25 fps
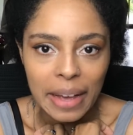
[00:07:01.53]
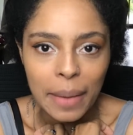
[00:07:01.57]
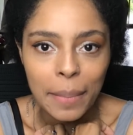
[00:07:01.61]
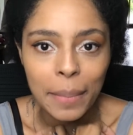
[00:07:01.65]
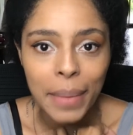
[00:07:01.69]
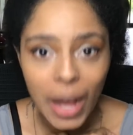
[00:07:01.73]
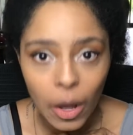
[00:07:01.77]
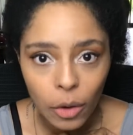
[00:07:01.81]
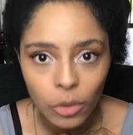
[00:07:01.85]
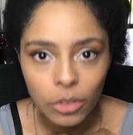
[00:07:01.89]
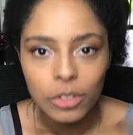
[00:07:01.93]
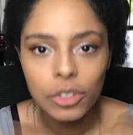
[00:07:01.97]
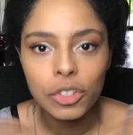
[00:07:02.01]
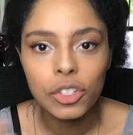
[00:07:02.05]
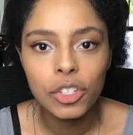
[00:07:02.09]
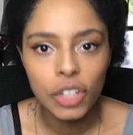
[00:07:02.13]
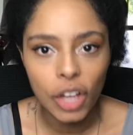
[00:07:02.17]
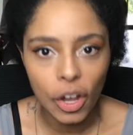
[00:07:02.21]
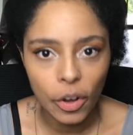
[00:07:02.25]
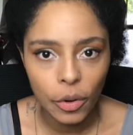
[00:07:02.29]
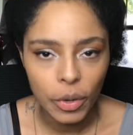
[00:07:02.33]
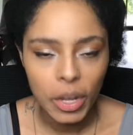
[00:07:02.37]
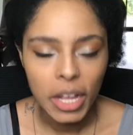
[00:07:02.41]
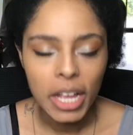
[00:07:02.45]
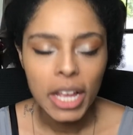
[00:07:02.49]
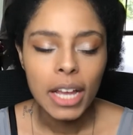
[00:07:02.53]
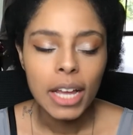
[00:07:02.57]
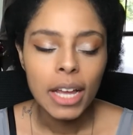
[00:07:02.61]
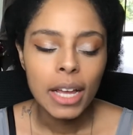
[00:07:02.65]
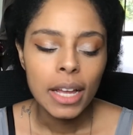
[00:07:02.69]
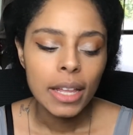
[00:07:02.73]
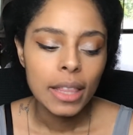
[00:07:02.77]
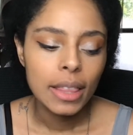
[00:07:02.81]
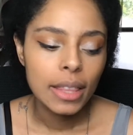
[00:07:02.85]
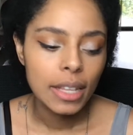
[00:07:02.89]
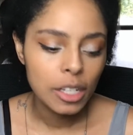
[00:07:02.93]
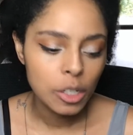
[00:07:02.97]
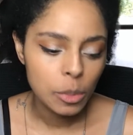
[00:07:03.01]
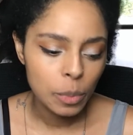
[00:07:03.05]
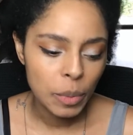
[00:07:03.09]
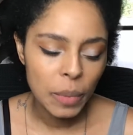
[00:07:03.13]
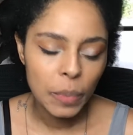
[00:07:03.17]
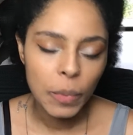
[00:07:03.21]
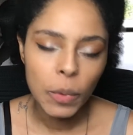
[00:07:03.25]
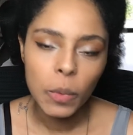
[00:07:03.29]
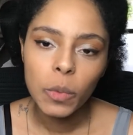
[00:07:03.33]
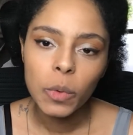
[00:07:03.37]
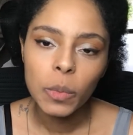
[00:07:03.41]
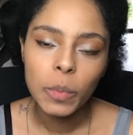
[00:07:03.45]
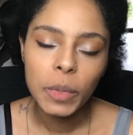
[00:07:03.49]
about. So these
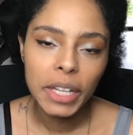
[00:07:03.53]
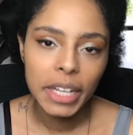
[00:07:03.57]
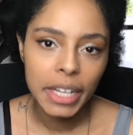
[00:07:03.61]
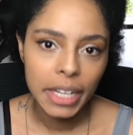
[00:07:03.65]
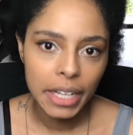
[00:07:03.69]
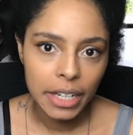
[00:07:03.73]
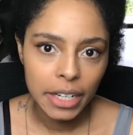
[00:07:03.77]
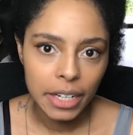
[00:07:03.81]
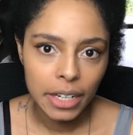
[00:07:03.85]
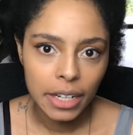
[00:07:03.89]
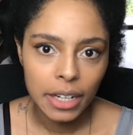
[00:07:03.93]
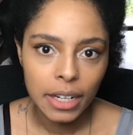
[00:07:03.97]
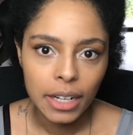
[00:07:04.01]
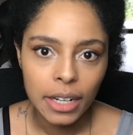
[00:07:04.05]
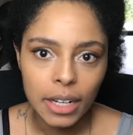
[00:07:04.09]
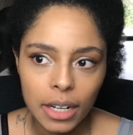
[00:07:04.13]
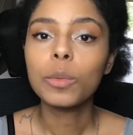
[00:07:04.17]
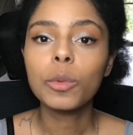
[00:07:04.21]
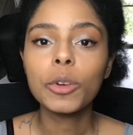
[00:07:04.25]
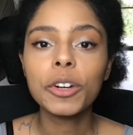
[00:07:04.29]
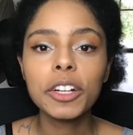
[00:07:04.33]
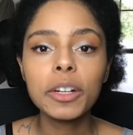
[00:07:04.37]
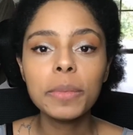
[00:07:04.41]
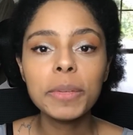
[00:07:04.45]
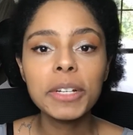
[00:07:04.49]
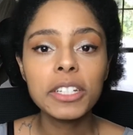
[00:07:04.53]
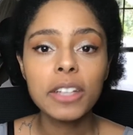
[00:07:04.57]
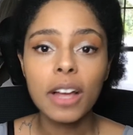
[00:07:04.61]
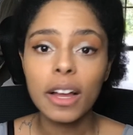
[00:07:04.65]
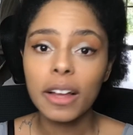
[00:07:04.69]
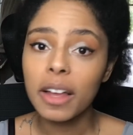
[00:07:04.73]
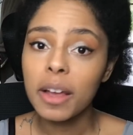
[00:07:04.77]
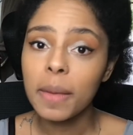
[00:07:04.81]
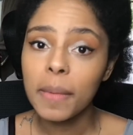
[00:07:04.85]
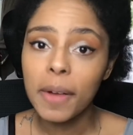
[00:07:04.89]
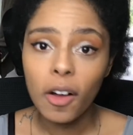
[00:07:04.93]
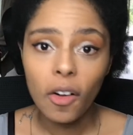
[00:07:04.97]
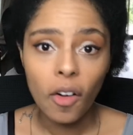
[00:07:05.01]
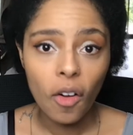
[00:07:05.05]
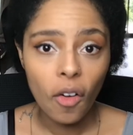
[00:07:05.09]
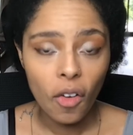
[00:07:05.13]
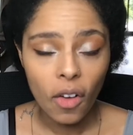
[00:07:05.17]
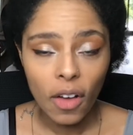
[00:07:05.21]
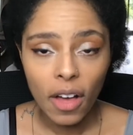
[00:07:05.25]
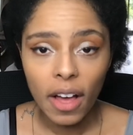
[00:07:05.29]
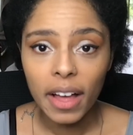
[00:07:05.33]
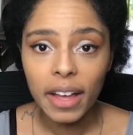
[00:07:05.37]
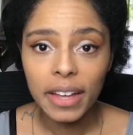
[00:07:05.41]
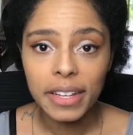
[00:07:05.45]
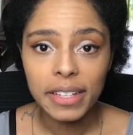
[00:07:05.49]
people will be here. We're going to be talking about all
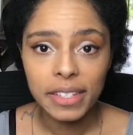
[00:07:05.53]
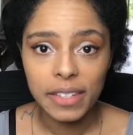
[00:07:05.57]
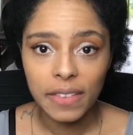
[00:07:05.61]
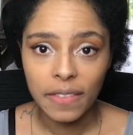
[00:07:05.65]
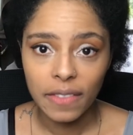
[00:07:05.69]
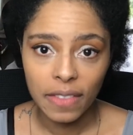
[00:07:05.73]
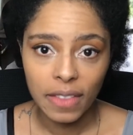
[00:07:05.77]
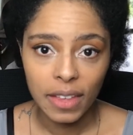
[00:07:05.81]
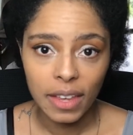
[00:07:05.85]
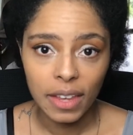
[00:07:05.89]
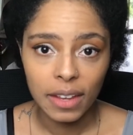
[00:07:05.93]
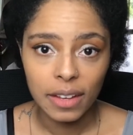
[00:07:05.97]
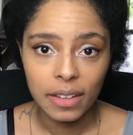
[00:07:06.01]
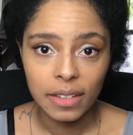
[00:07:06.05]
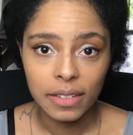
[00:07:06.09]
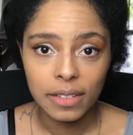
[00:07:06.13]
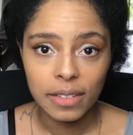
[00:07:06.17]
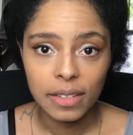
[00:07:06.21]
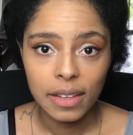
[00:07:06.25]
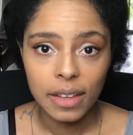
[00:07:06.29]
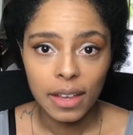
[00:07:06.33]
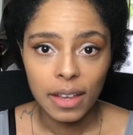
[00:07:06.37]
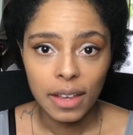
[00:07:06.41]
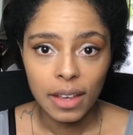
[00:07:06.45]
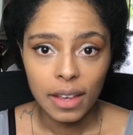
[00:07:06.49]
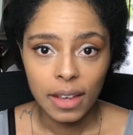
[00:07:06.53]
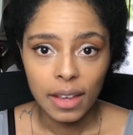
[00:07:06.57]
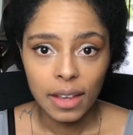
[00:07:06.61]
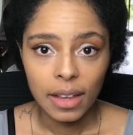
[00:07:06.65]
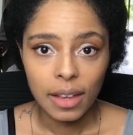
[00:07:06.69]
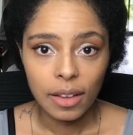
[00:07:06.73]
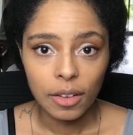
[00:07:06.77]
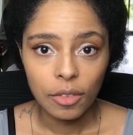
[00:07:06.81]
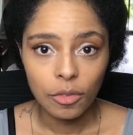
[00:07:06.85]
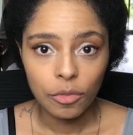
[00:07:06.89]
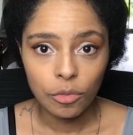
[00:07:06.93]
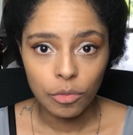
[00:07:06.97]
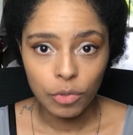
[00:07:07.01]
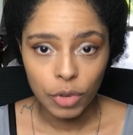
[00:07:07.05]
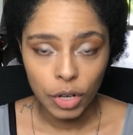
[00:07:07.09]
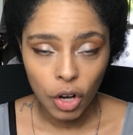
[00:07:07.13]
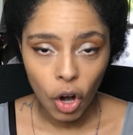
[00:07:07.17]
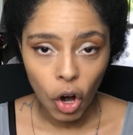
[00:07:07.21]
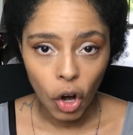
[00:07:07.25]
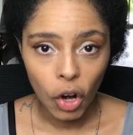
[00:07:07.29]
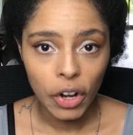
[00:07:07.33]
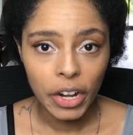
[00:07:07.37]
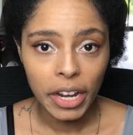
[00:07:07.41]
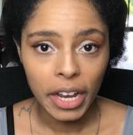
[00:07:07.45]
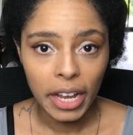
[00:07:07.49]
kinds of things
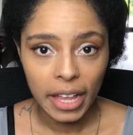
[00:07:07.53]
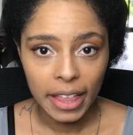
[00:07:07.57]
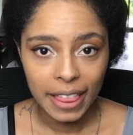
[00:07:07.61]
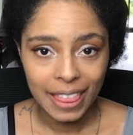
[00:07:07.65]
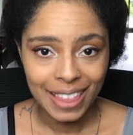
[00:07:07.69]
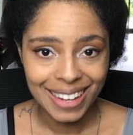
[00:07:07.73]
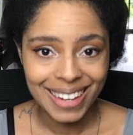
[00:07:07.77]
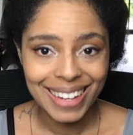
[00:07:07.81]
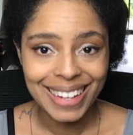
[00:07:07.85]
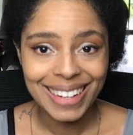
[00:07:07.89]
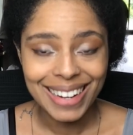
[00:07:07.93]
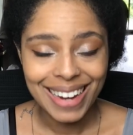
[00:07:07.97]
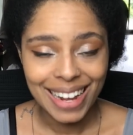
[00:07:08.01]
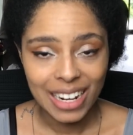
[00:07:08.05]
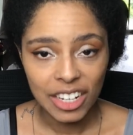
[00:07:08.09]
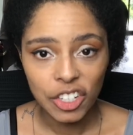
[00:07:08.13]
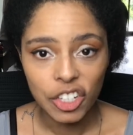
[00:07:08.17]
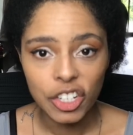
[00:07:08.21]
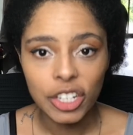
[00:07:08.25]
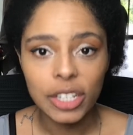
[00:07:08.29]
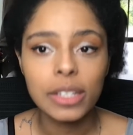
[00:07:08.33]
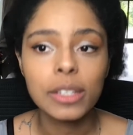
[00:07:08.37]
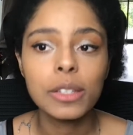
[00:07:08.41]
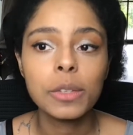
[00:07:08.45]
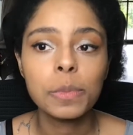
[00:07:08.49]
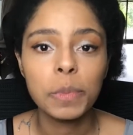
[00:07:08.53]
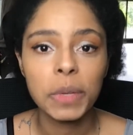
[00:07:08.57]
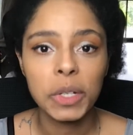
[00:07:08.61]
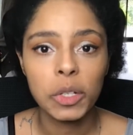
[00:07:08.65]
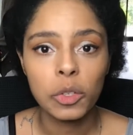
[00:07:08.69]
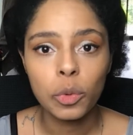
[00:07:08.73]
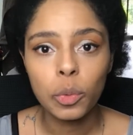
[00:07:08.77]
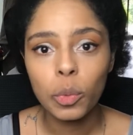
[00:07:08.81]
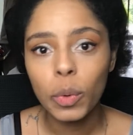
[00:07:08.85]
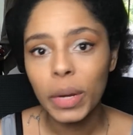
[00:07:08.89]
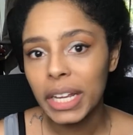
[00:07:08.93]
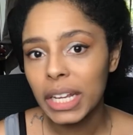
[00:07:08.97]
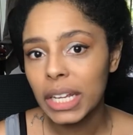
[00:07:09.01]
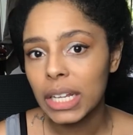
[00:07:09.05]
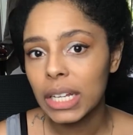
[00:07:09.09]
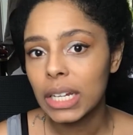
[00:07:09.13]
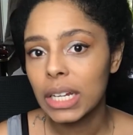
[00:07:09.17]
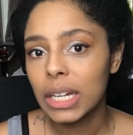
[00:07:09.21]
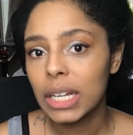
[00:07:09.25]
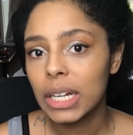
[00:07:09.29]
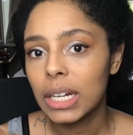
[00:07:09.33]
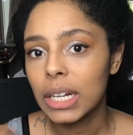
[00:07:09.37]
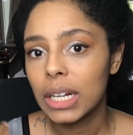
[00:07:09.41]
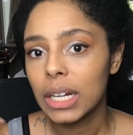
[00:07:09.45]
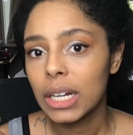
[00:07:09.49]
regarding the connections
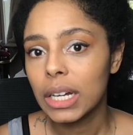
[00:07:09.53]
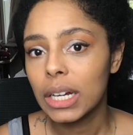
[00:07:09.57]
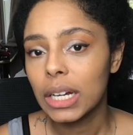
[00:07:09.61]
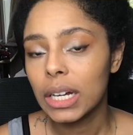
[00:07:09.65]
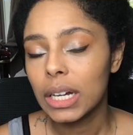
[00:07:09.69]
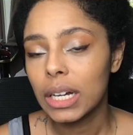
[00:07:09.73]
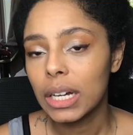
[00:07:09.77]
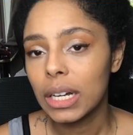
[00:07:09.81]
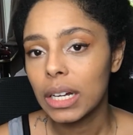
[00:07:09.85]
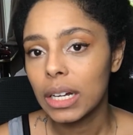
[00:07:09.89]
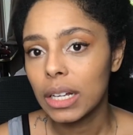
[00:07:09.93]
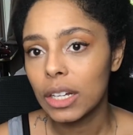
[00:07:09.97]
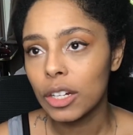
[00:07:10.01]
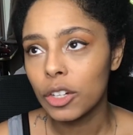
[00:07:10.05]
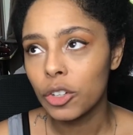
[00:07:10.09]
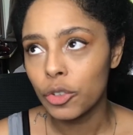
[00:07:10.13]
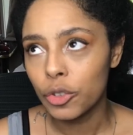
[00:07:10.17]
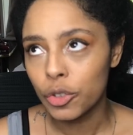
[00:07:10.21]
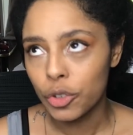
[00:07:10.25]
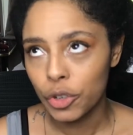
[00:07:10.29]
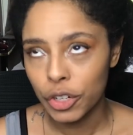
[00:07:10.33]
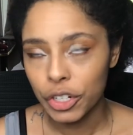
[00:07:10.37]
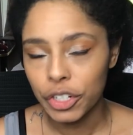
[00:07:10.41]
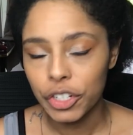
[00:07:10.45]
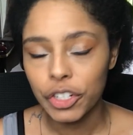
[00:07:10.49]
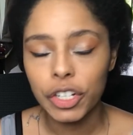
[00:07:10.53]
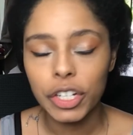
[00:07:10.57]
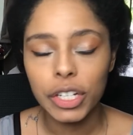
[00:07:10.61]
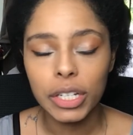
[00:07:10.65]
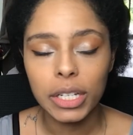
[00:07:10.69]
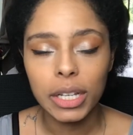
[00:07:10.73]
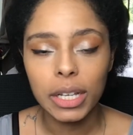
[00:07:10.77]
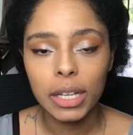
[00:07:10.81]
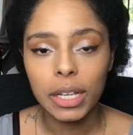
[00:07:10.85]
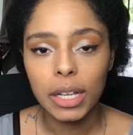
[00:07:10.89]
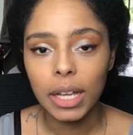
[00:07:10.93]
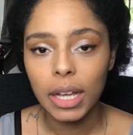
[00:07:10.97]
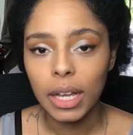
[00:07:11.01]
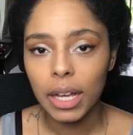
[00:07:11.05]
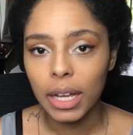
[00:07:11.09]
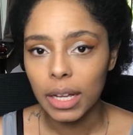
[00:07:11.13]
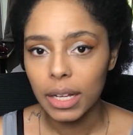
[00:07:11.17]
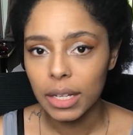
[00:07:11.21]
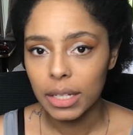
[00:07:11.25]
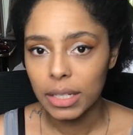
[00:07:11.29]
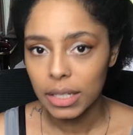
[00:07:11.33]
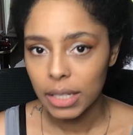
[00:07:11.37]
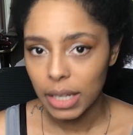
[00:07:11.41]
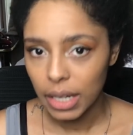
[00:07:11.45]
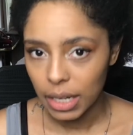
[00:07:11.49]
between nutrition
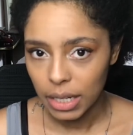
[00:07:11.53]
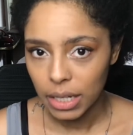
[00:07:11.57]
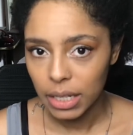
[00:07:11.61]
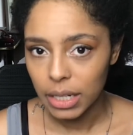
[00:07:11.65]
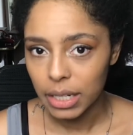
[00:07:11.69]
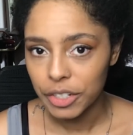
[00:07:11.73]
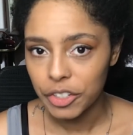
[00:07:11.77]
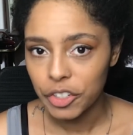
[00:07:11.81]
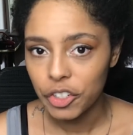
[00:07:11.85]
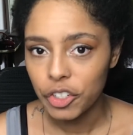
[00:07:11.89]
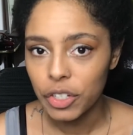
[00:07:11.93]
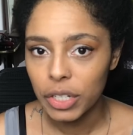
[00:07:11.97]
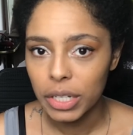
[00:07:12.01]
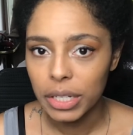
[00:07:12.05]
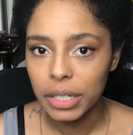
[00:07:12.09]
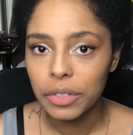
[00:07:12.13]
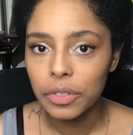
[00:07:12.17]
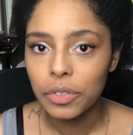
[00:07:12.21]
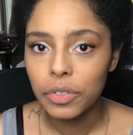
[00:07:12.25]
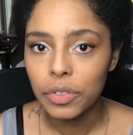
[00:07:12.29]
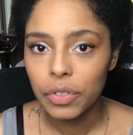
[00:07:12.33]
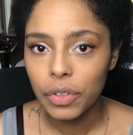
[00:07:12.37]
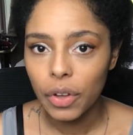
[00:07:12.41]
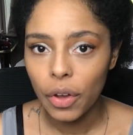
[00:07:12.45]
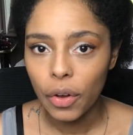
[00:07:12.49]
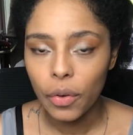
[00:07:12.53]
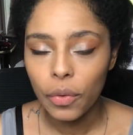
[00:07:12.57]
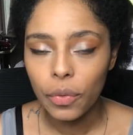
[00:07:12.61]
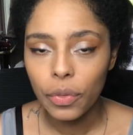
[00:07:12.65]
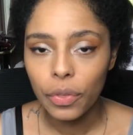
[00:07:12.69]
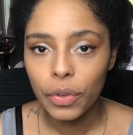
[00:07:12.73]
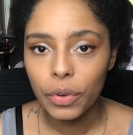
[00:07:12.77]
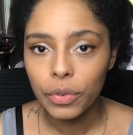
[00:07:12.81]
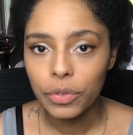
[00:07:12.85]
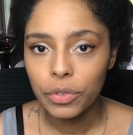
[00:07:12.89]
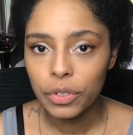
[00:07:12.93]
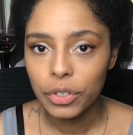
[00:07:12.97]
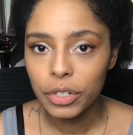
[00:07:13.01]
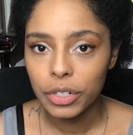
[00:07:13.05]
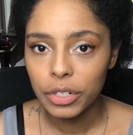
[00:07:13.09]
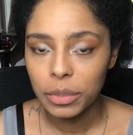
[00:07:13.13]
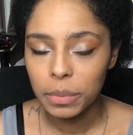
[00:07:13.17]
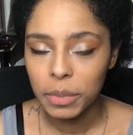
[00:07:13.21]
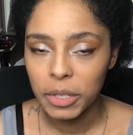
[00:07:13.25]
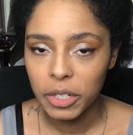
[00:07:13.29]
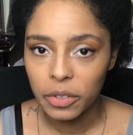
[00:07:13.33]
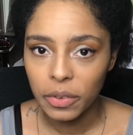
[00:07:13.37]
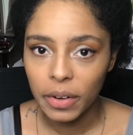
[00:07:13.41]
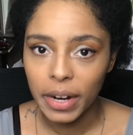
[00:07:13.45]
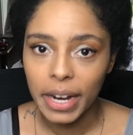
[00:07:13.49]
and ADHD. So those are going to
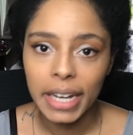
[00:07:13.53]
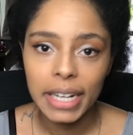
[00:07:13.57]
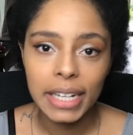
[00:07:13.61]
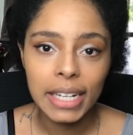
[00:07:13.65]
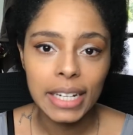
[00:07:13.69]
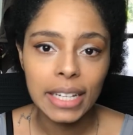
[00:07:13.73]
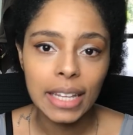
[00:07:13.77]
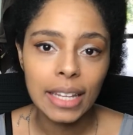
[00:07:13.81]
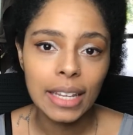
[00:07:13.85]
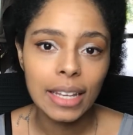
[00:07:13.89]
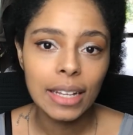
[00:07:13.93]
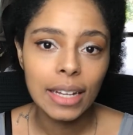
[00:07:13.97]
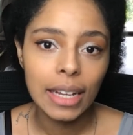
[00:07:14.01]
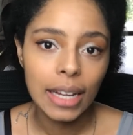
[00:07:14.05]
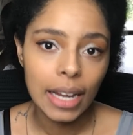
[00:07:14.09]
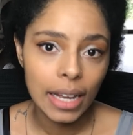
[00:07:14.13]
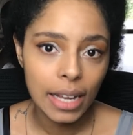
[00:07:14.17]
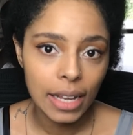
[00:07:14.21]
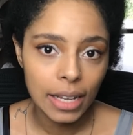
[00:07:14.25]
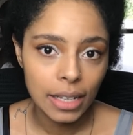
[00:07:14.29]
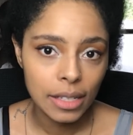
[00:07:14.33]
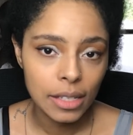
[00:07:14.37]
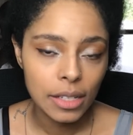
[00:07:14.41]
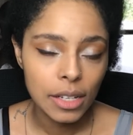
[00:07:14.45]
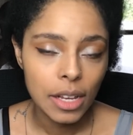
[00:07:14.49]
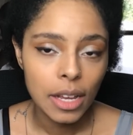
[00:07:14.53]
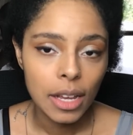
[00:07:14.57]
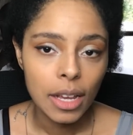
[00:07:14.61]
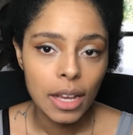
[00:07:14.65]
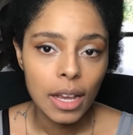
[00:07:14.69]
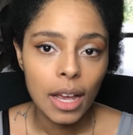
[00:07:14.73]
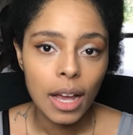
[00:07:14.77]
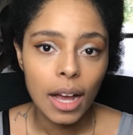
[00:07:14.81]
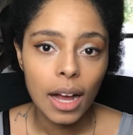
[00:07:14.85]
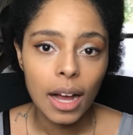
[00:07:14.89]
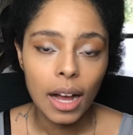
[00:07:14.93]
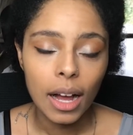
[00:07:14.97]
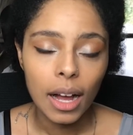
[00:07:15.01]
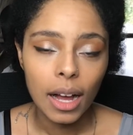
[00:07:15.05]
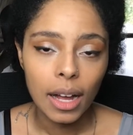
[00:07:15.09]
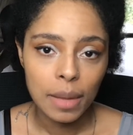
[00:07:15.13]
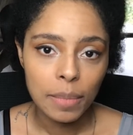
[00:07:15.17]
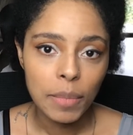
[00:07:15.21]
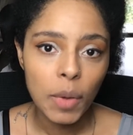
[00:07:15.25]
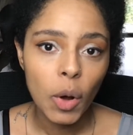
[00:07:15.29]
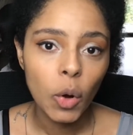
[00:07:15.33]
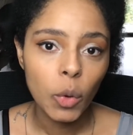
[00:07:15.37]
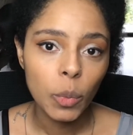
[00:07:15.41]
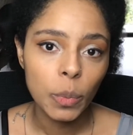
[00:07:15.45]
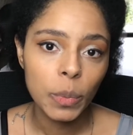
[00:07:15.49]
be great. And then at the end, I'm
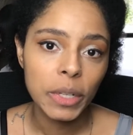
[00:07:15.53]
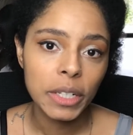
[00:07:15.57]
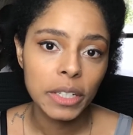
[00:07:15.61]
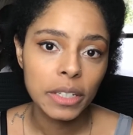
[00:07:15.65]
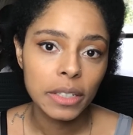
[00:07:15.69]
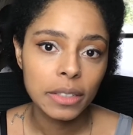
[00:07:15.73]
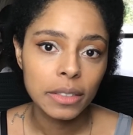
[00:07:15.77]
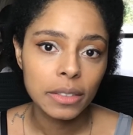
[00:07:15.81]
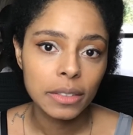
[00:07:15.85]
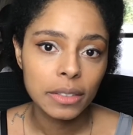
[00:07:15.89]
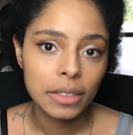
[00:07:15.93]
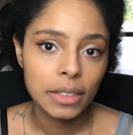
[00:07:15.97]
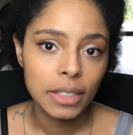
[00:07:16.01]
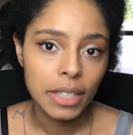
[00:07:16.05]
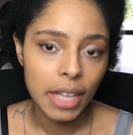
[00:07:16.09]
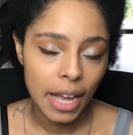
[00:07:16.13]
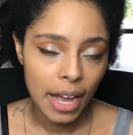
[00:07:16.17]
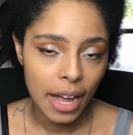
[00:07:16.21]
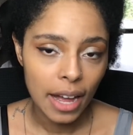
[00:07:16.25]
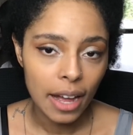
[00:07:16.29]
hoping to